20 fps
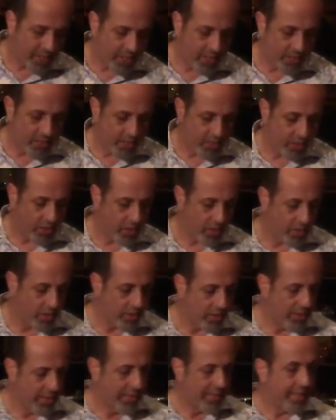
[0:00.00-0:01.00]

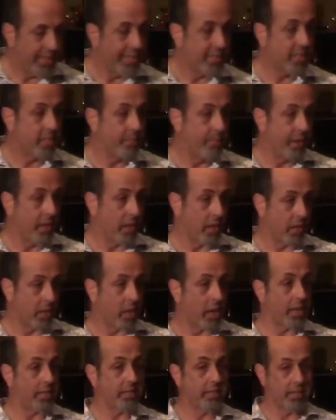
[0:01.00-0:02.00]
concern is to be on
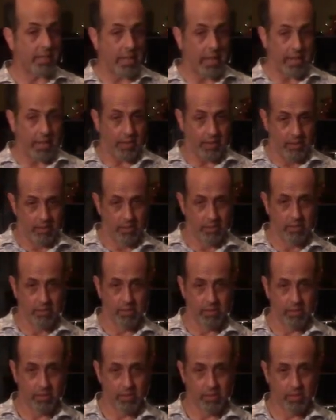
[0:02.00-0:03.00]
God's side.
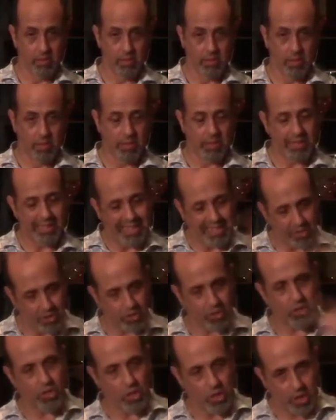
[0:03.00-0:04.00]
So he
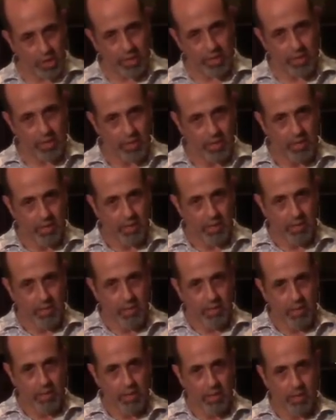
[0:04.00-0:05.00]
understood,
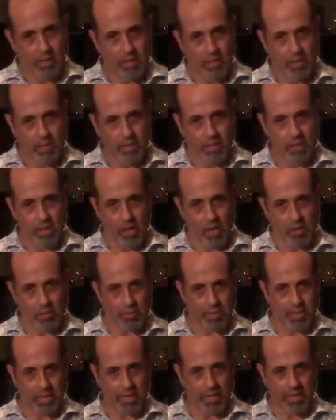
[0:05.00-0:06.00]
you know what I'm
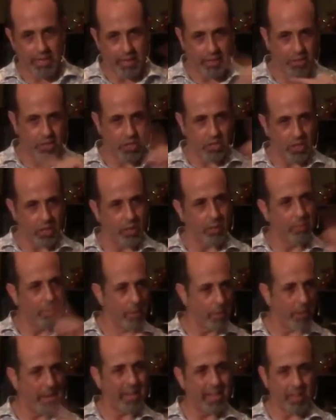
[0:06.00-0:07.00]
saying? He understood, the,
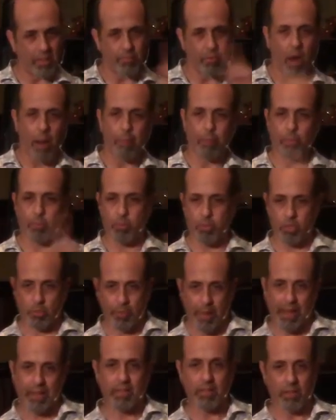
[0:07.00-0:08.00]
he had the proper
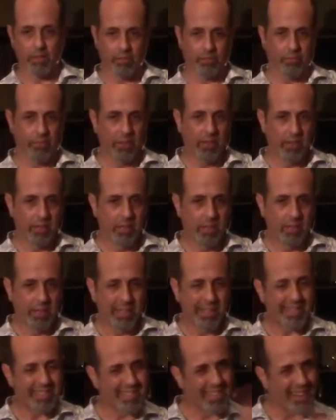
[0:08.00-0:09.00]
perspective
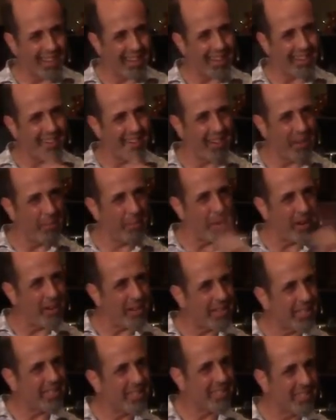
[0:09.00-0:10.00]
is God on
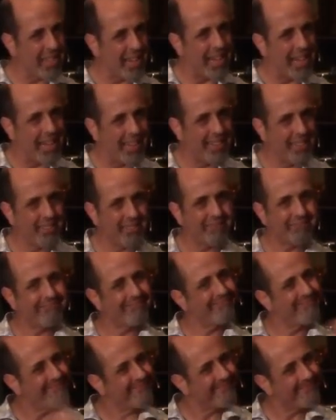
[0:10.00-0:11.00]
America's side?
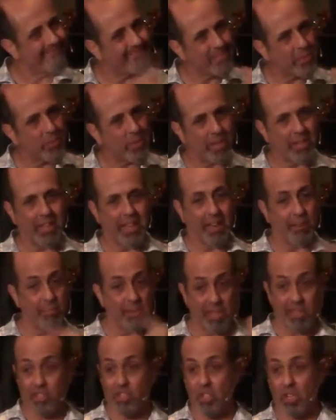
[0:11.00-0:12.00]
Mm, well, I'm
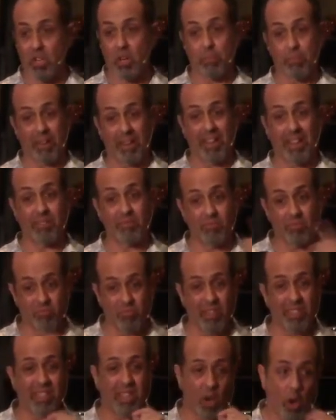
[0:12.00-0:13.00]
not sure, but I
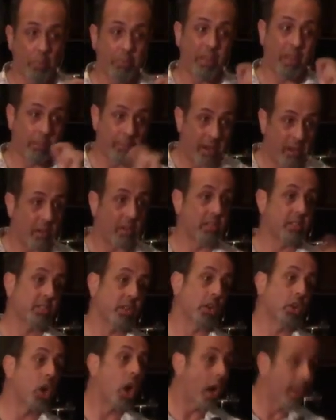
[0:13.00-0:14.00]
really hope that America's
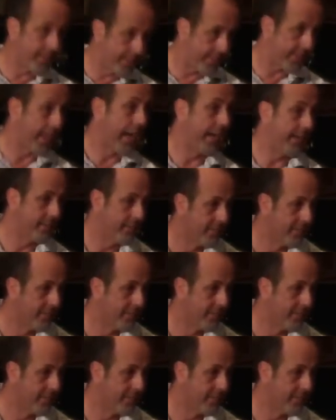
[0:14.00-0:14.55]
on God's side.